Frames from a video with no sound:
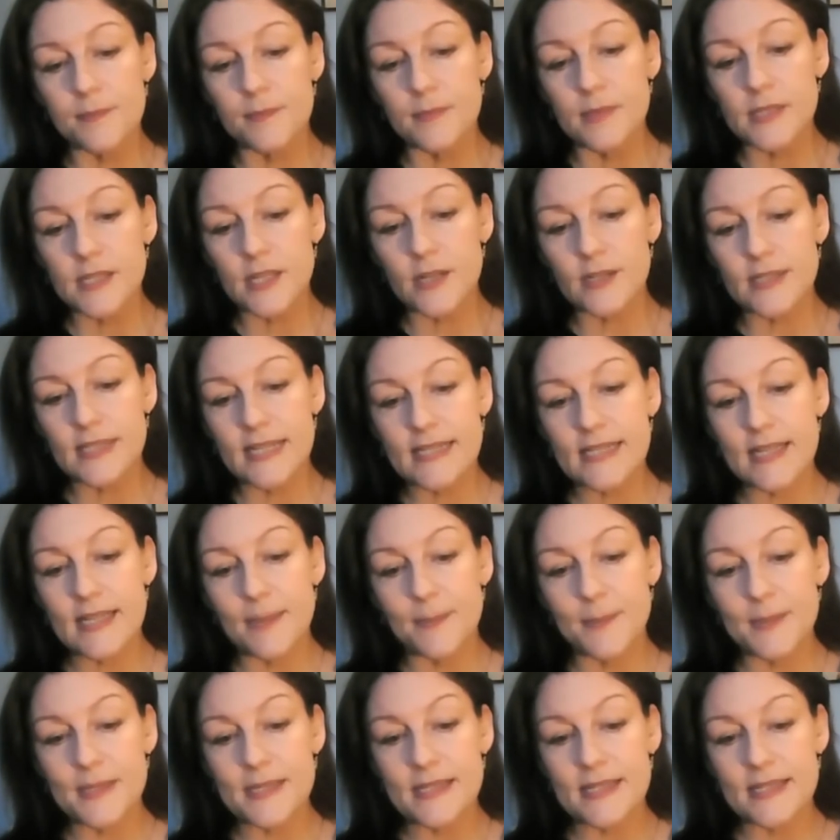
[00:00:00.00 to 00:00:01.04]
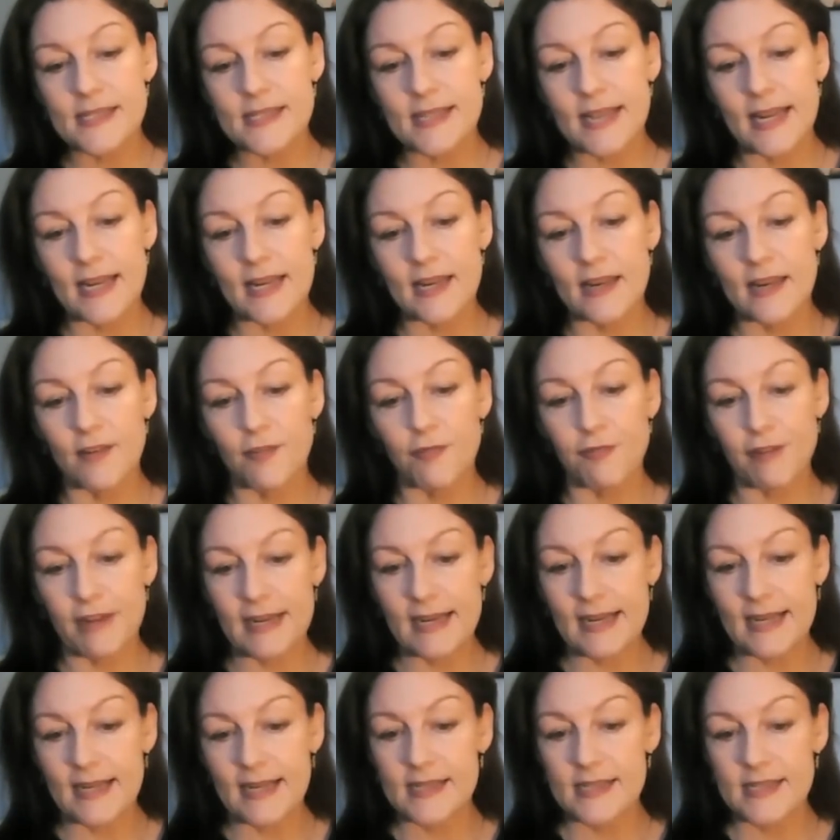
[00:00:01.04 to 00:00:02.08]
So setting up and sustaining
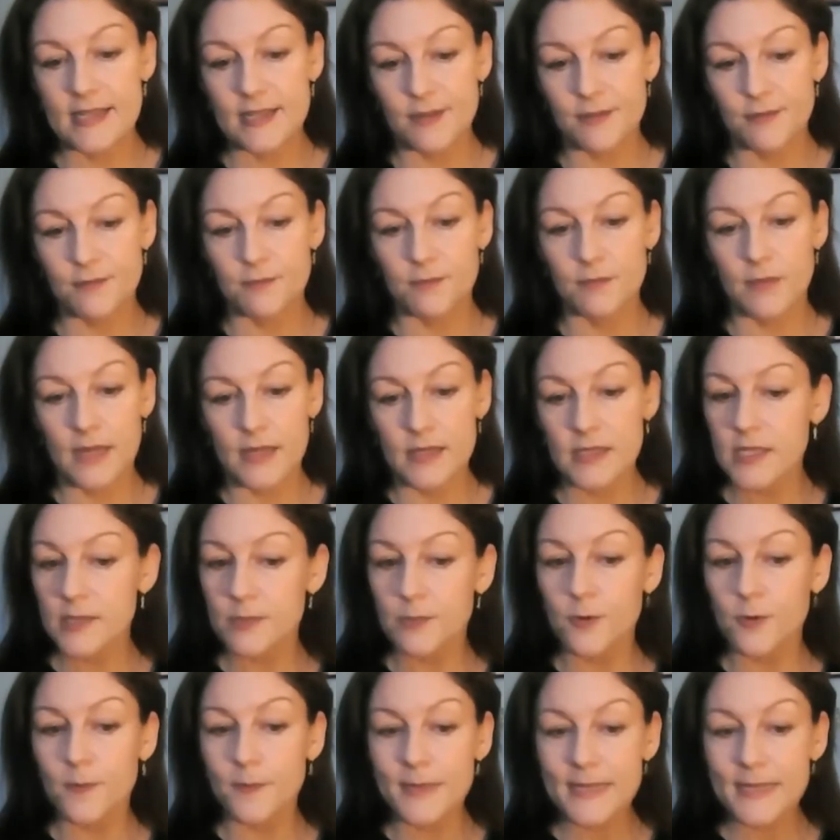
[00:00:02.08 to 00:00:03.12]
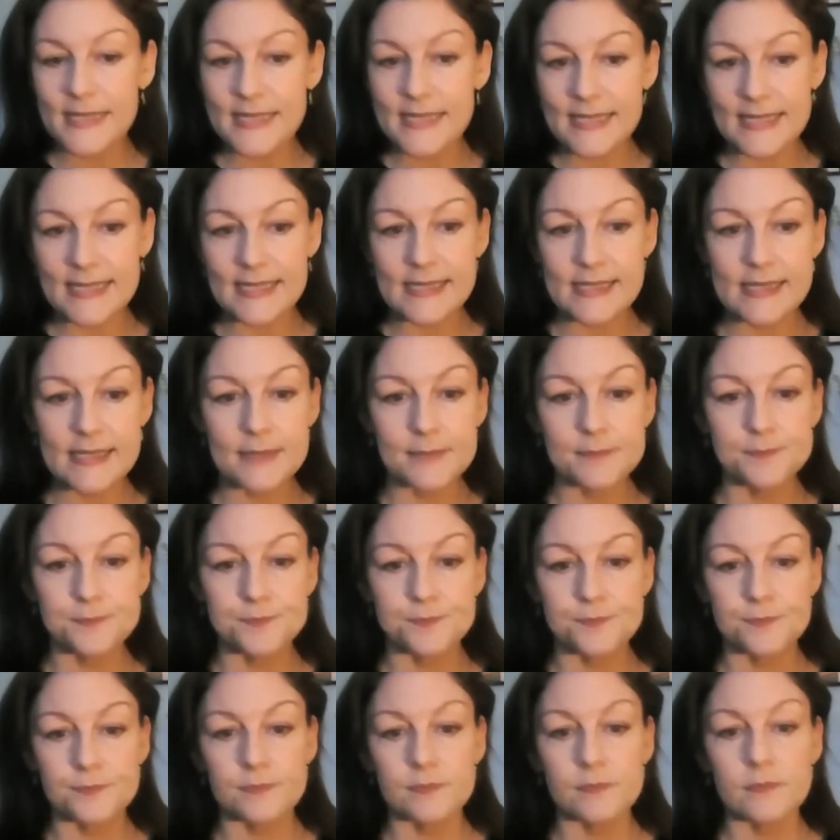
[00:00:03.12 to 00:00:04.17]
freelancing and small business.
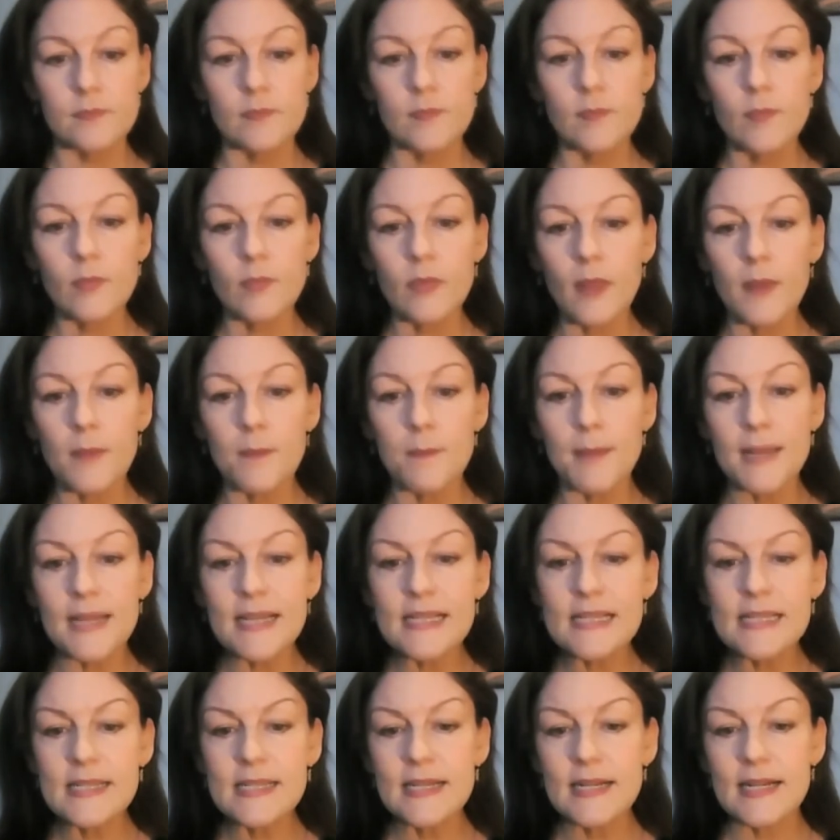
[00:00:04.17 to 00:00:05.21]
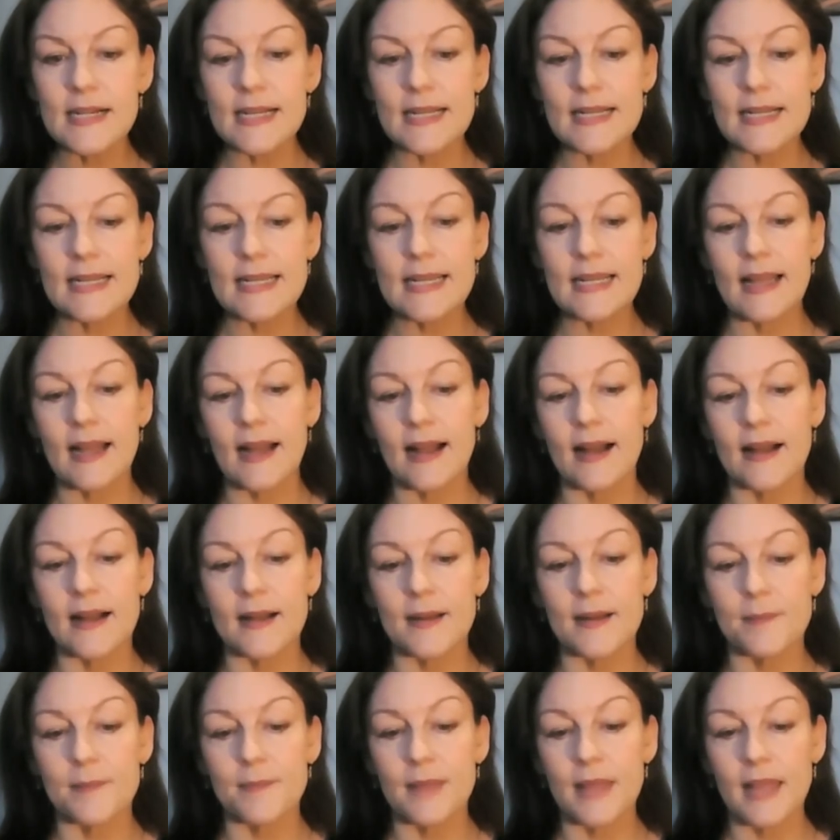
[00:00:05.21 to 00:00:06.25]
Basically,
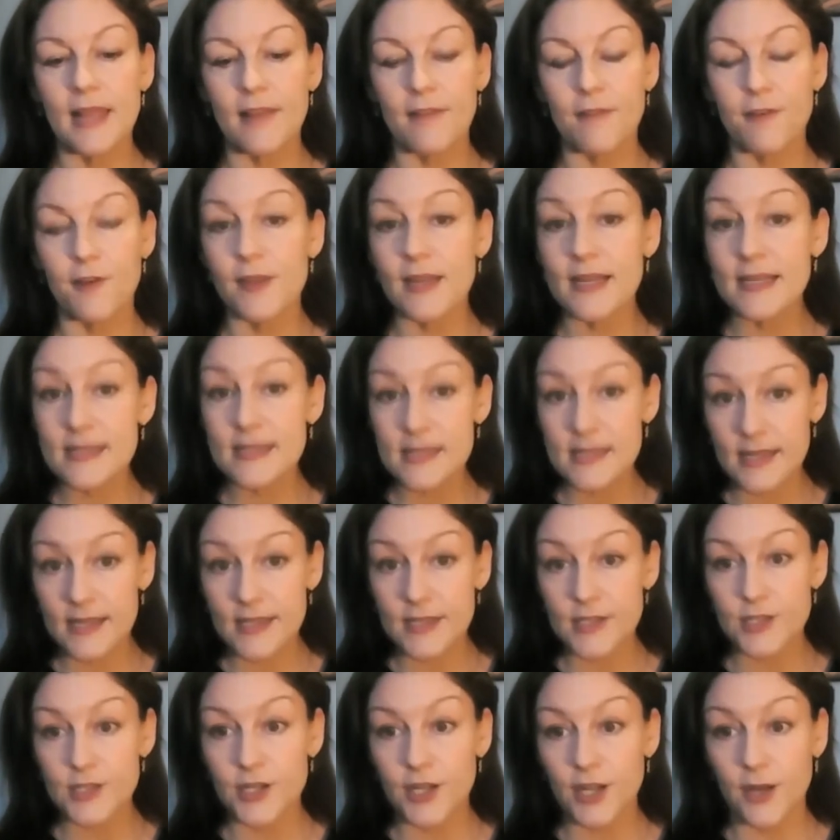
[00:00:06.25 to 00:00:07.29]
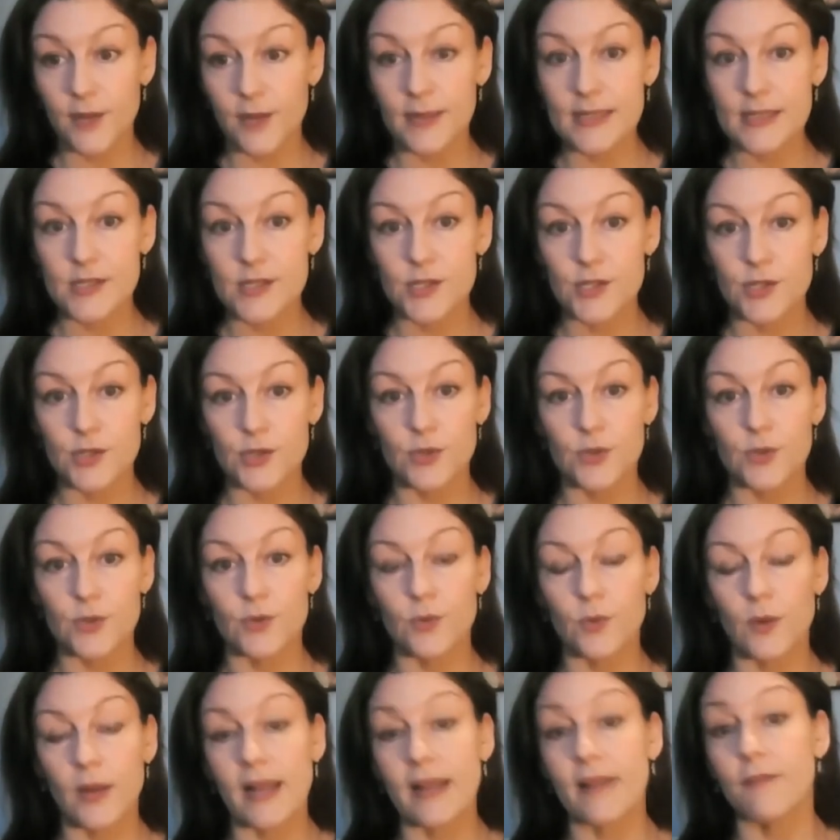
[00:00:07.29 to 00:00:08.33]
if you then decide to go
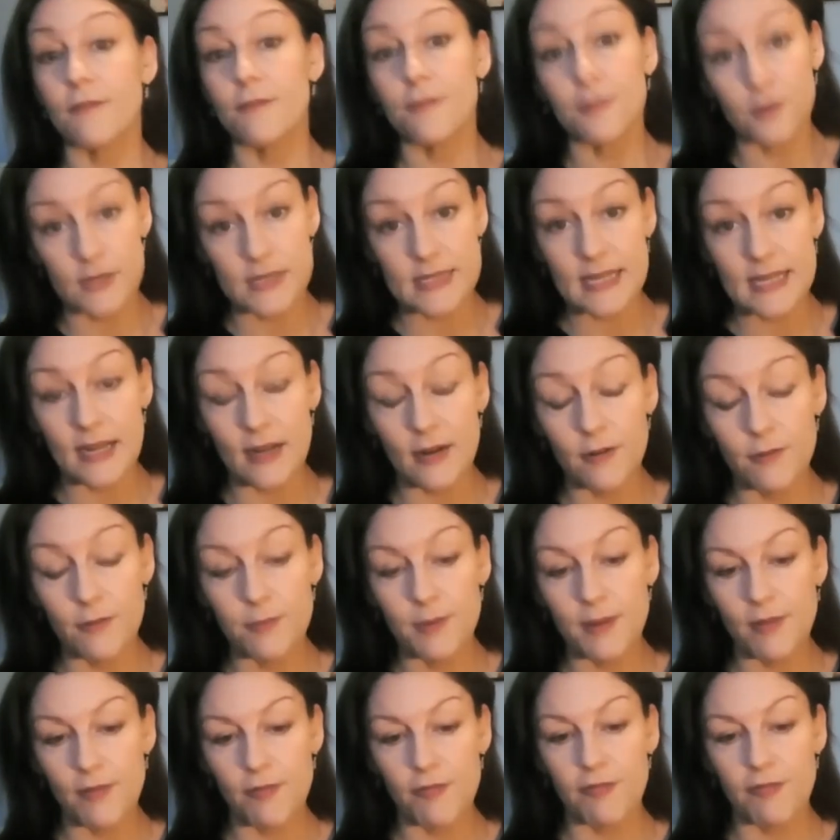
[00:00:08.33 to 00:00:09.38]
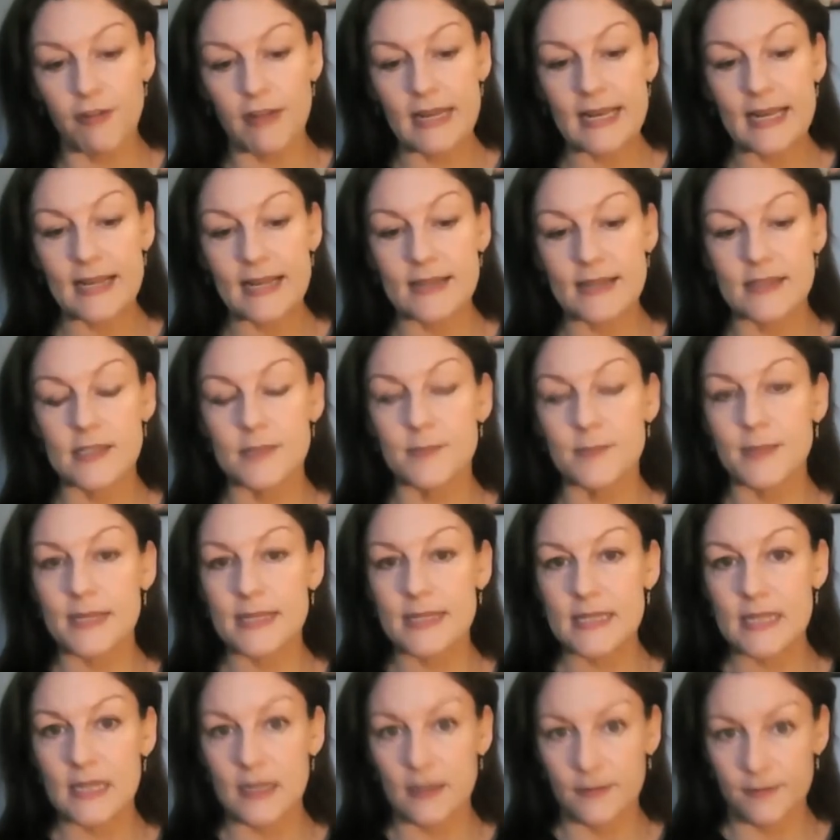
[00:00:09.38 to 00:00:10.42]
into working for yourself, being freelance, being
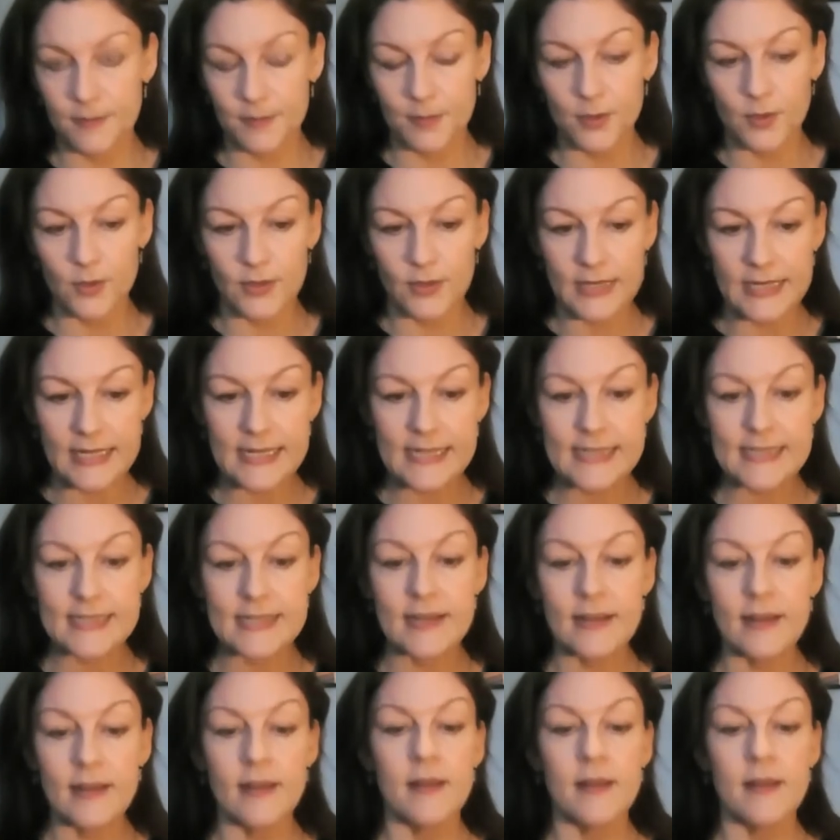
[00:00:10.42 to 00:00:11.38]
self-employed,